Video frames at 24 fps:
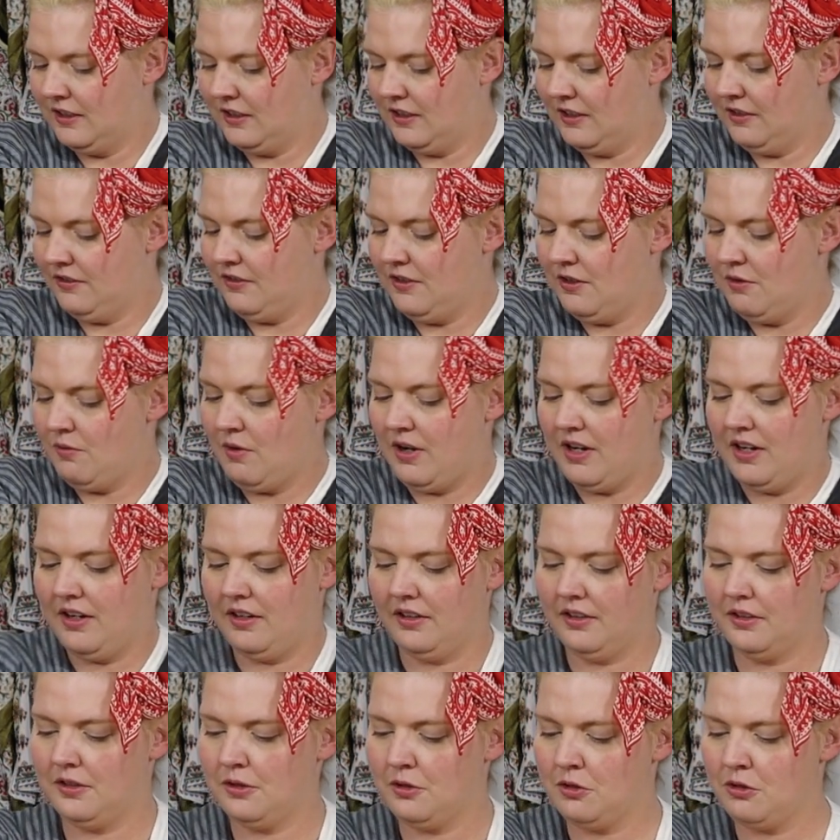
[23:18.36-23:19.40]
if you want it a
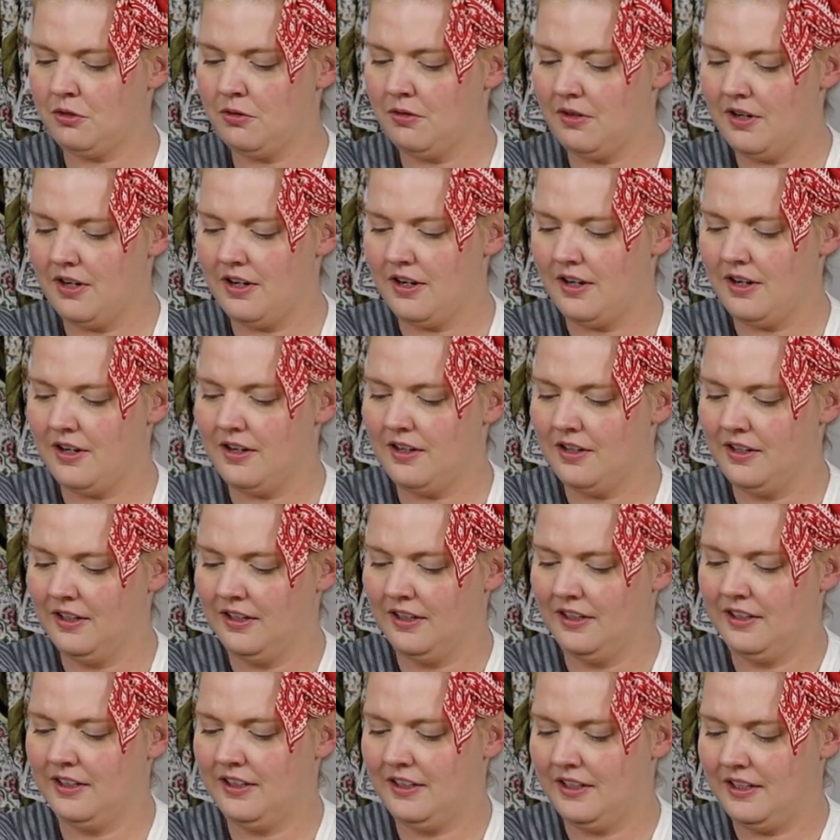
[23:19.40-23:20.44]
little shorter,
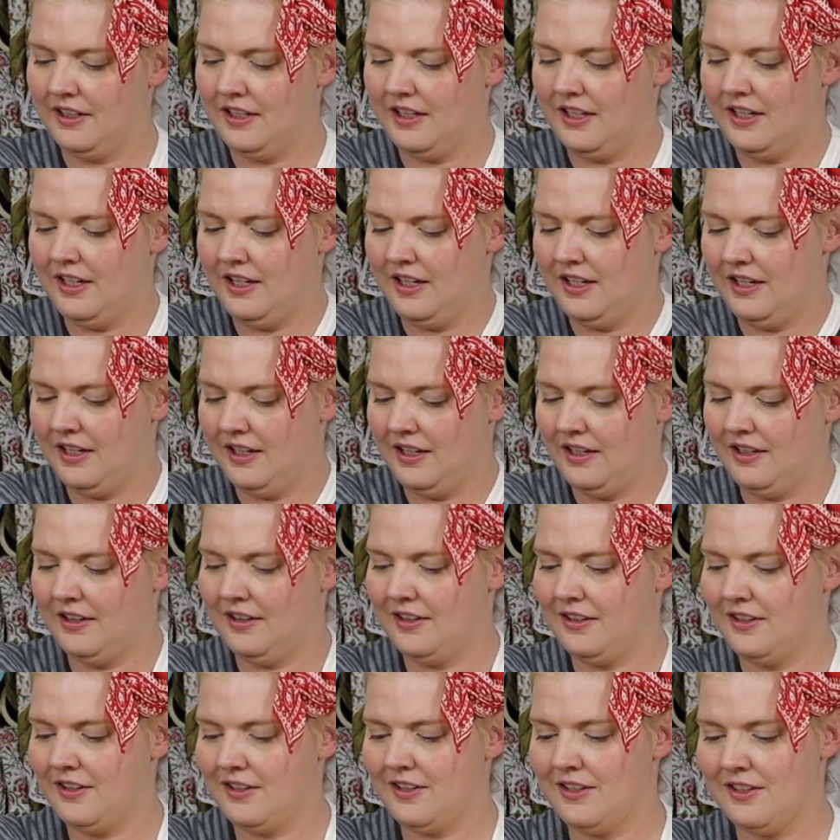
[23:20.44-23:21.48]

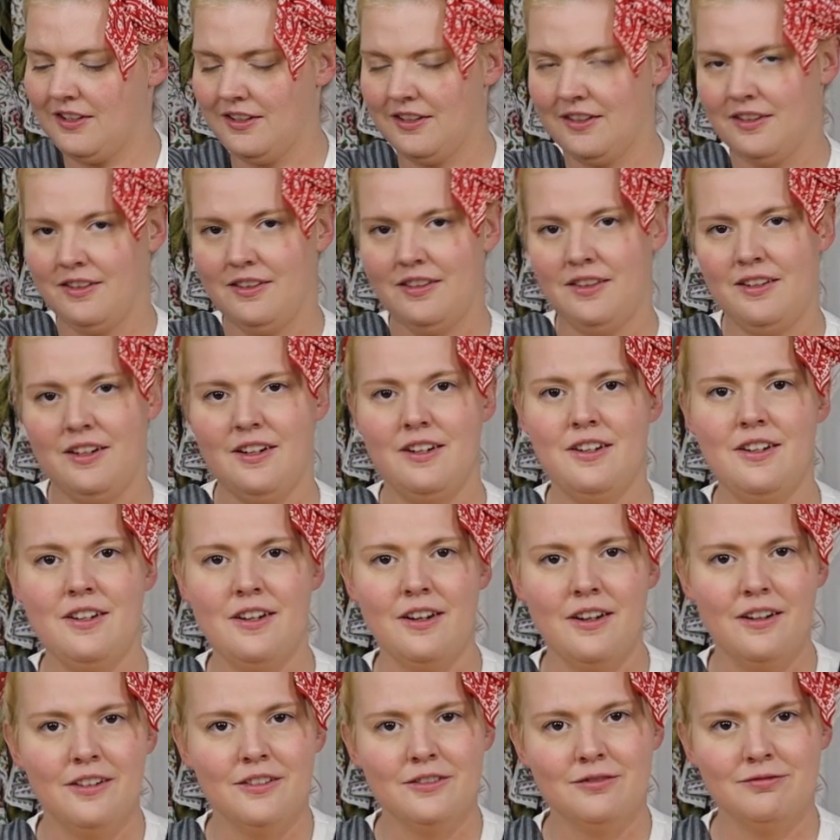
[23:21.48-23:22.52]
and there you
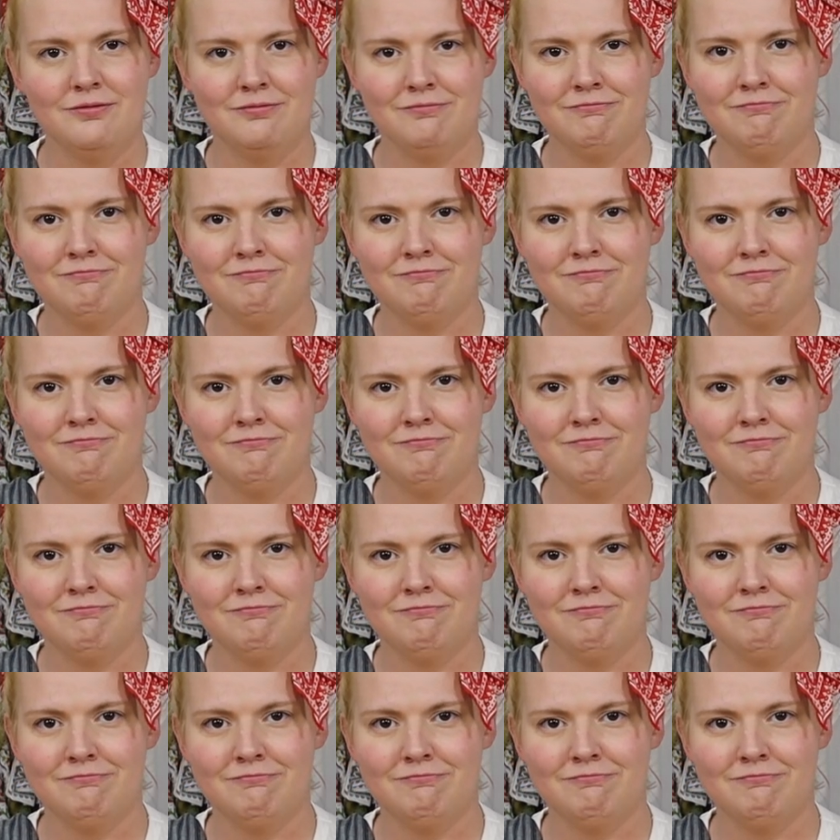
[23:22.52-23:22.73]
go.